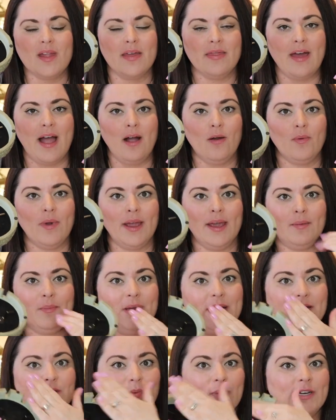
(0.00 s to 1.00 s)
That way,
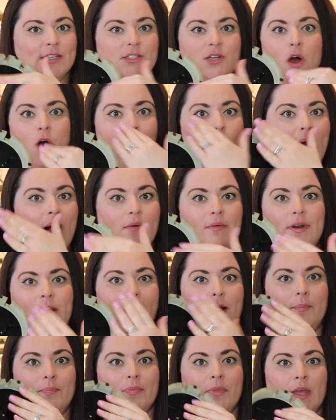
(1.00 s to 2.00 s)
because when it's all wound
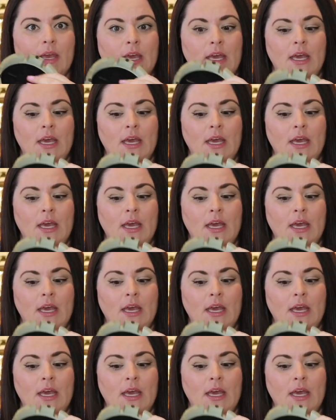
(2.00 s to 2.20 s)
up,